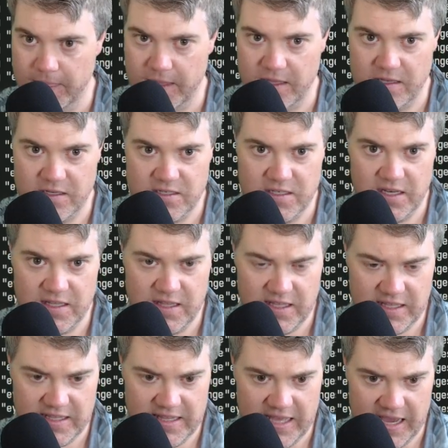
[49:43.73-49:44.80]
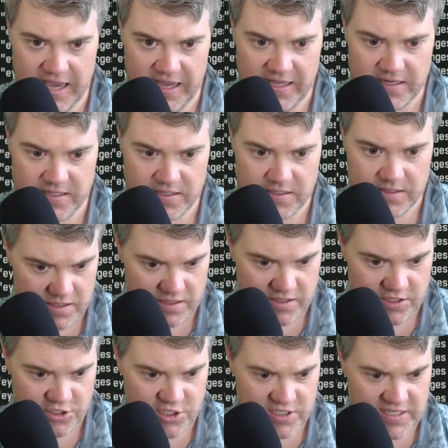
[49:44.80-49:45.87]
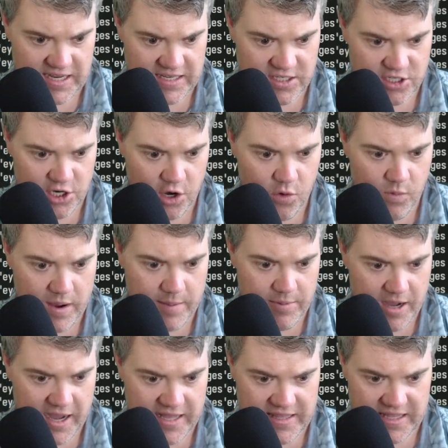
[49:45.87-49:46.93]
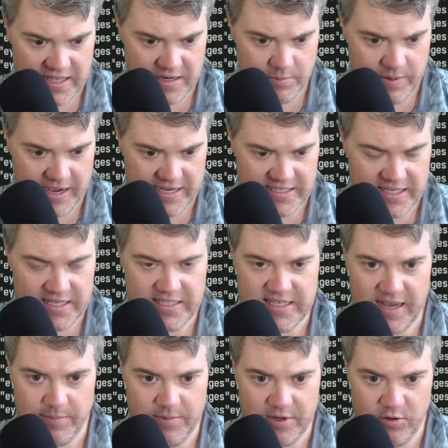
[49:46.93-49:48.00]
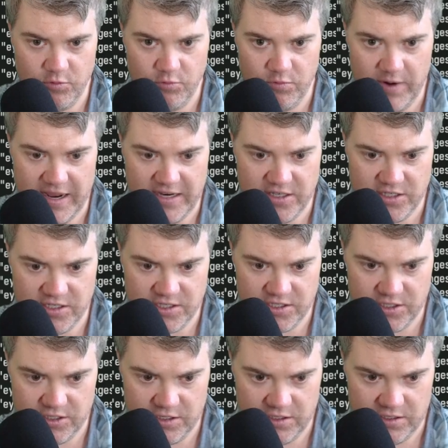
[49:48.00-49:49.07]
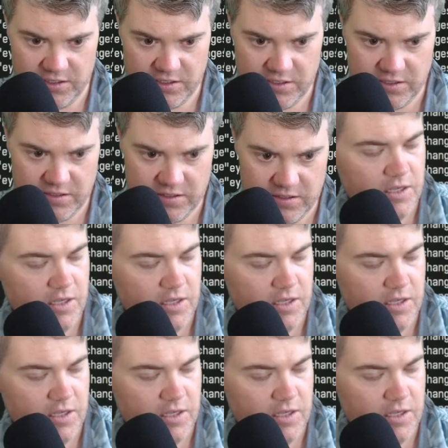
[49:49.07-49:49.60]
It's nothing like that. It just says no web authn passkeys have been registered.